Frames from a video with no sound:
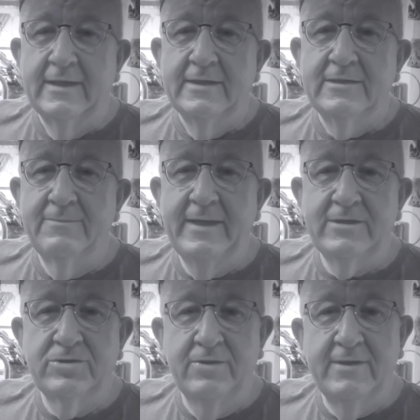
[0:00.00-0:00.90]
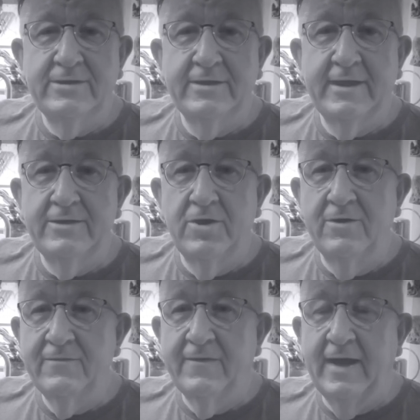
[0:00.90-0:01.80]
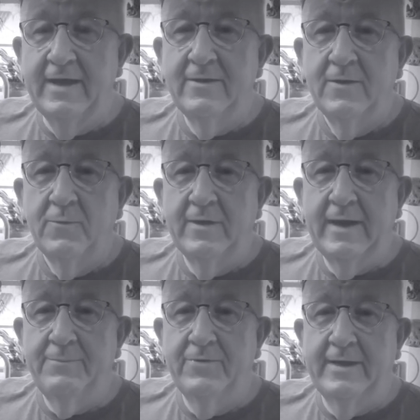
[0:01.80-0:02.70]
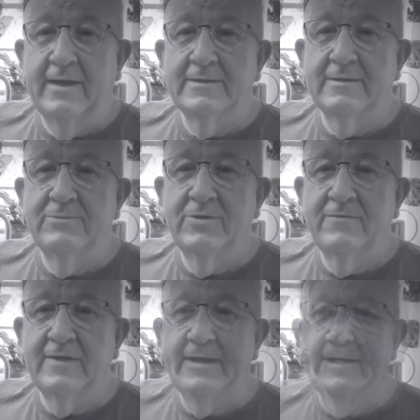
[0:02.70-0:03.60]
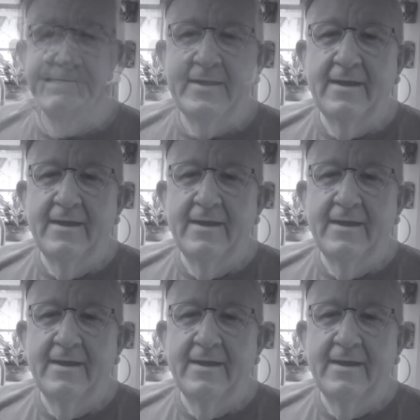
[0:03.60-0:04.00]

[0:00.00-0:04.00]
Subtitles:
to make sure that you get notified when I put out some new videos.